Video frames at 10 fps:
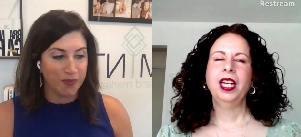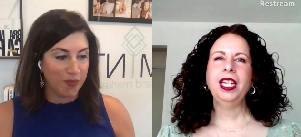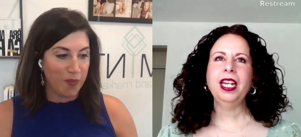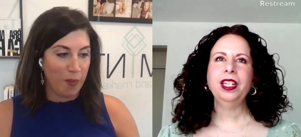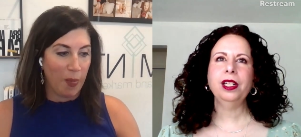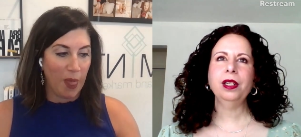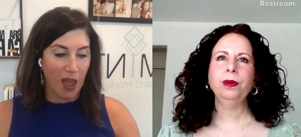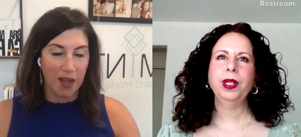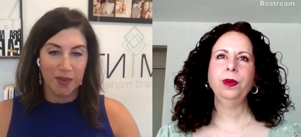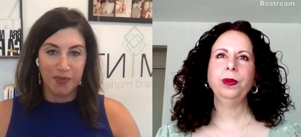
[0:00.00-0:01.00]
Speaker 1: Yeah, you
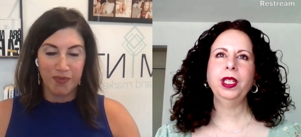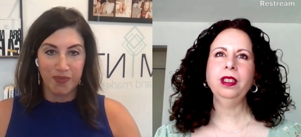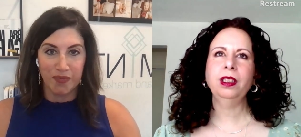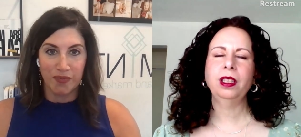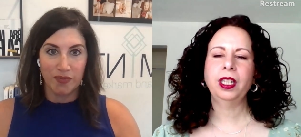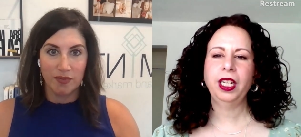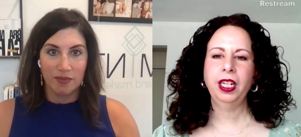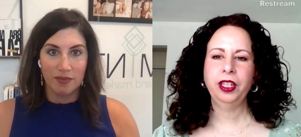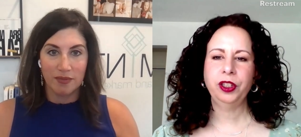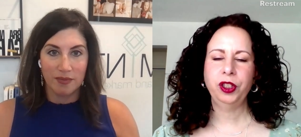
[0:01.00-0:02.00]
know, when we're
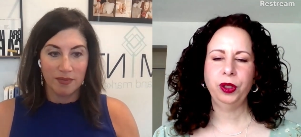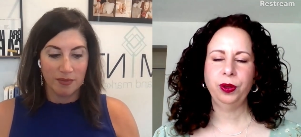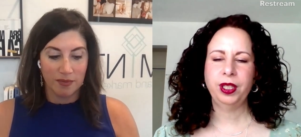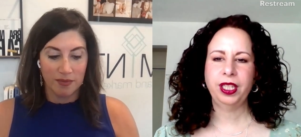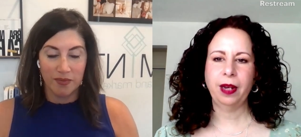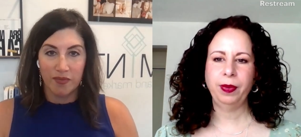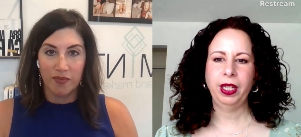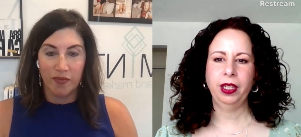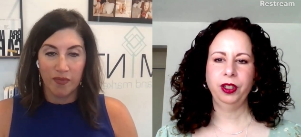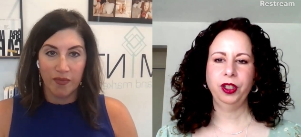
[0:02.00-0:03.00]
looking to step
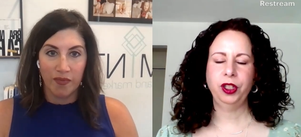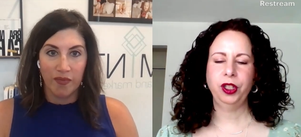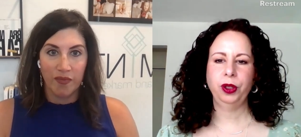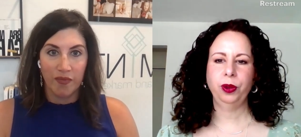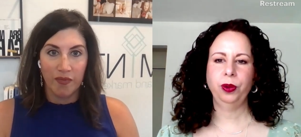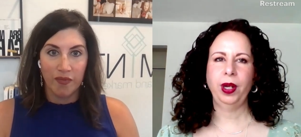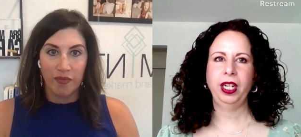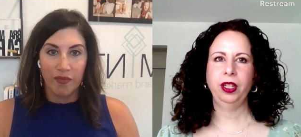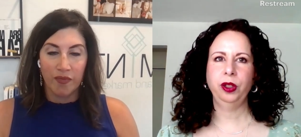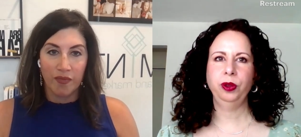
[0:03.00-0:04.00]
into
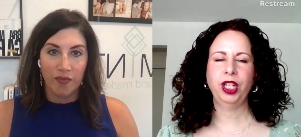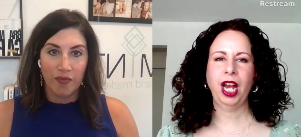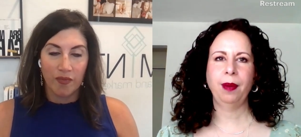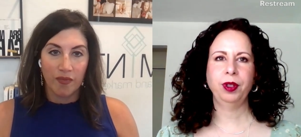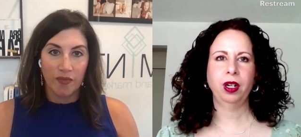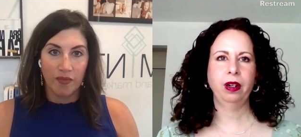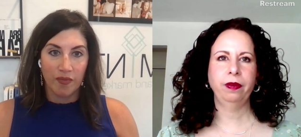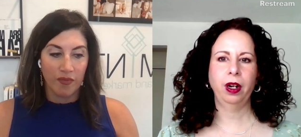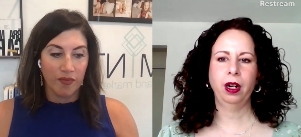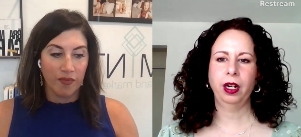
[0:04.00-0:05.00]
a new chapter
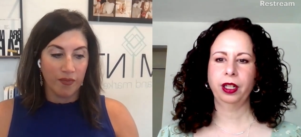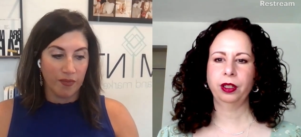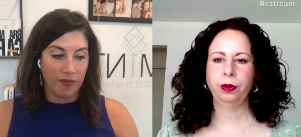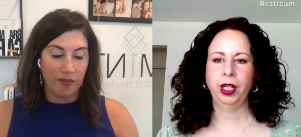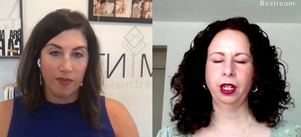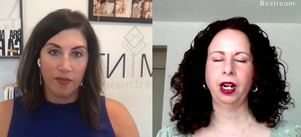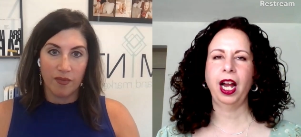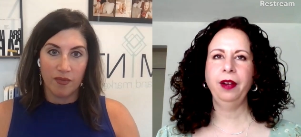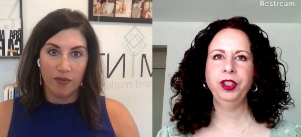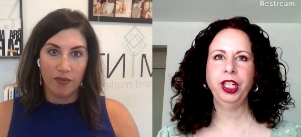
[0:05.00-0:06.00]
of our career,
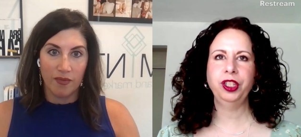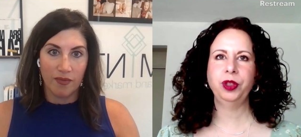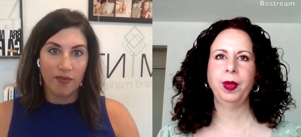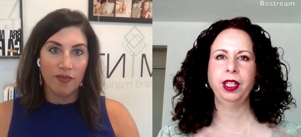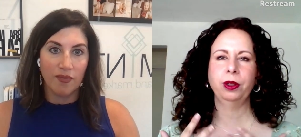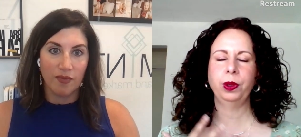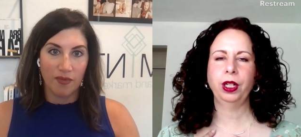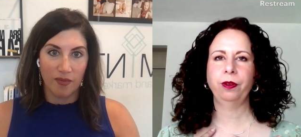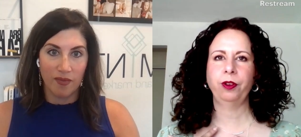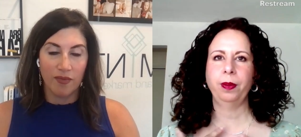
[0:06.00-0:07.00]
I've changed my
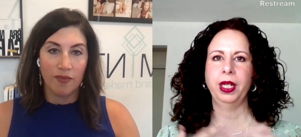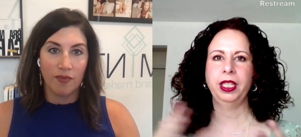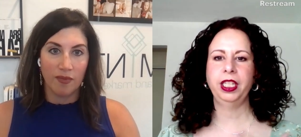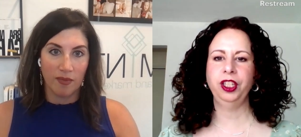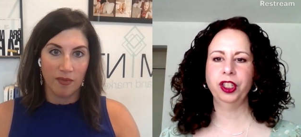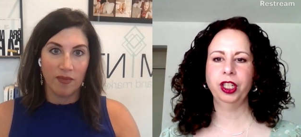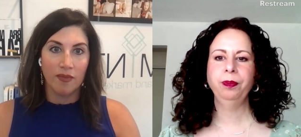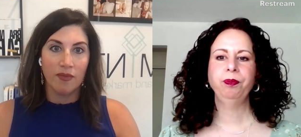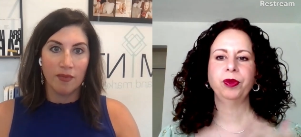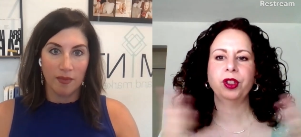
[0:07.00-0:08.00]
career from
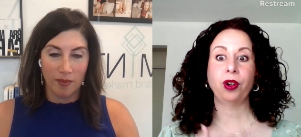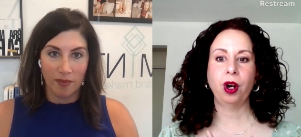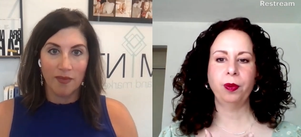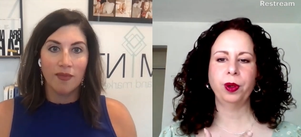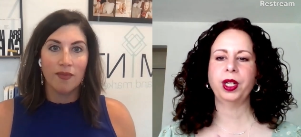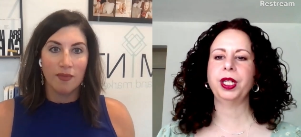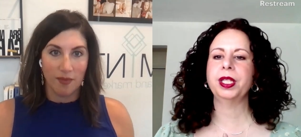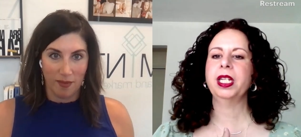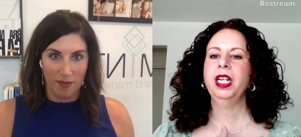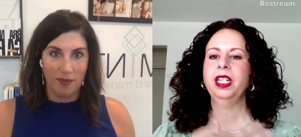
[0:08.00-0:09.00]
teacher to corporate
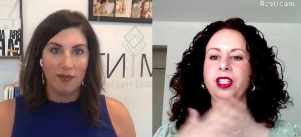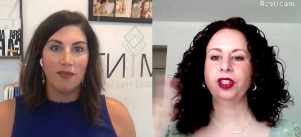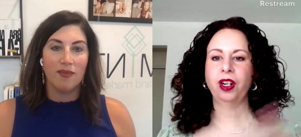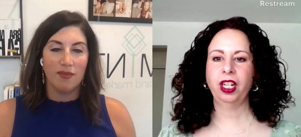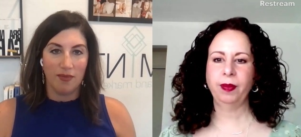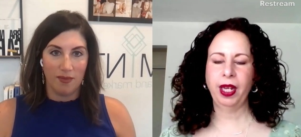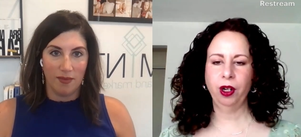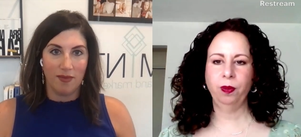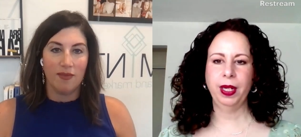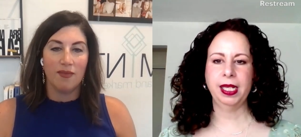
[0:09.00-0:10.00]
world to starting my
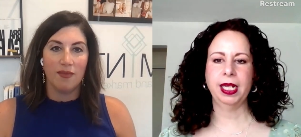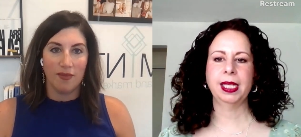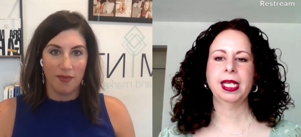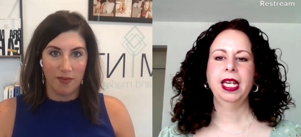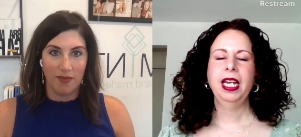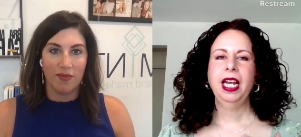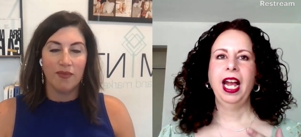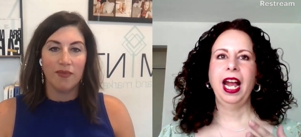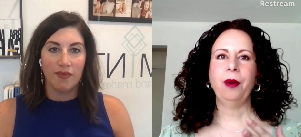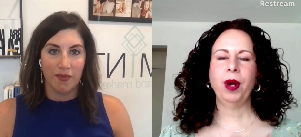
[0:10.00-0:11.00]
own business.
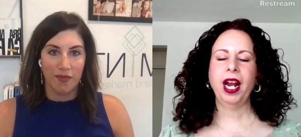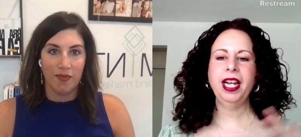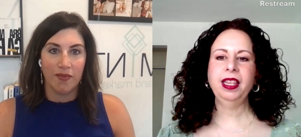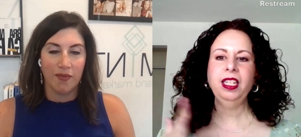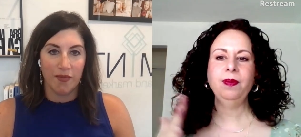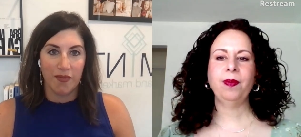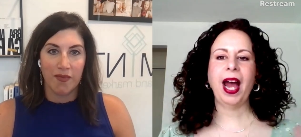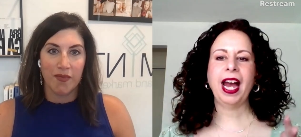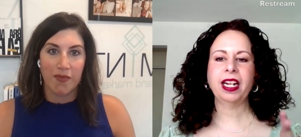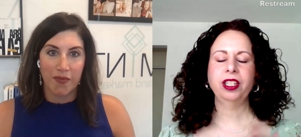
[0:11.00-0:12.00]
And when I think
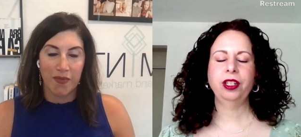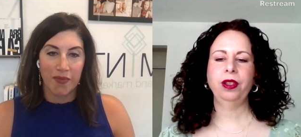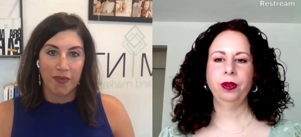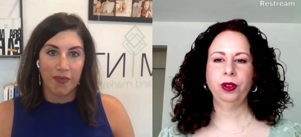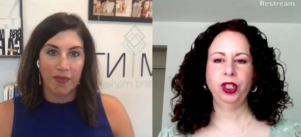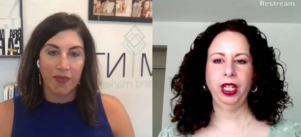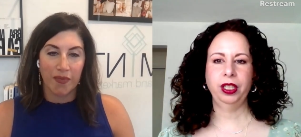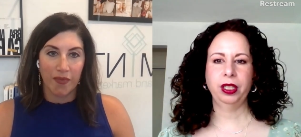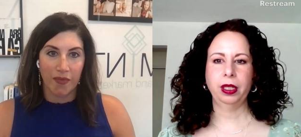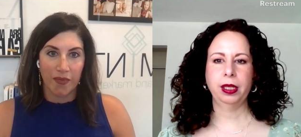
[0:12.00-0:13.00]
back to those
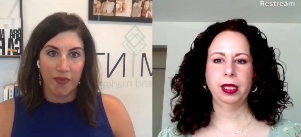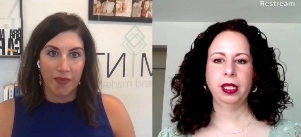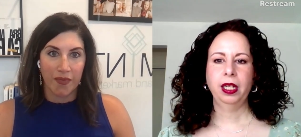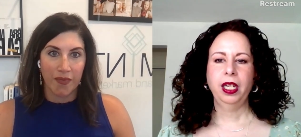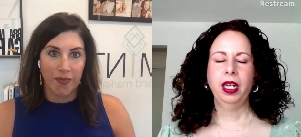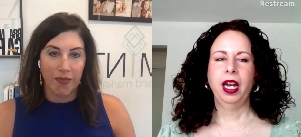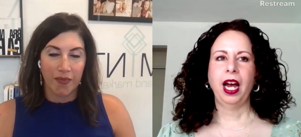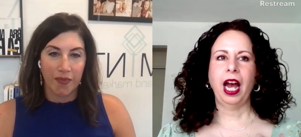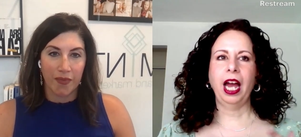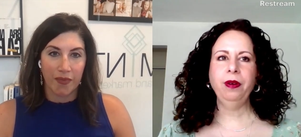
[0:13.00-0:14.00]
changes,
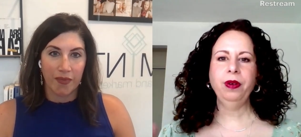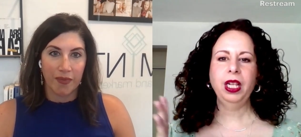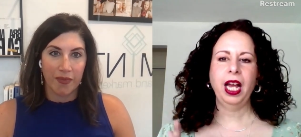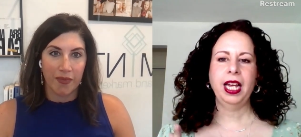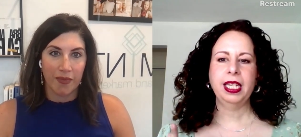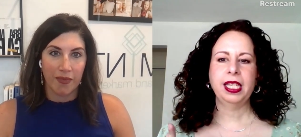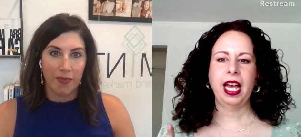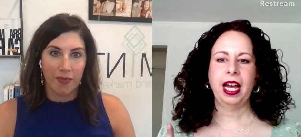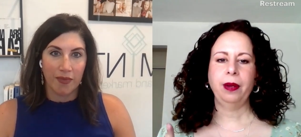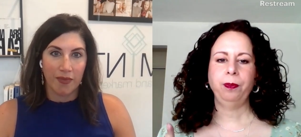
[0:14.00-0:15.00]
I realize
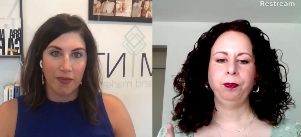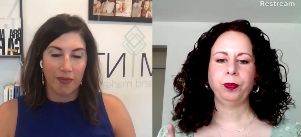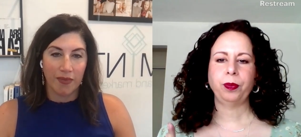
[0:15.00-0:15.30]
that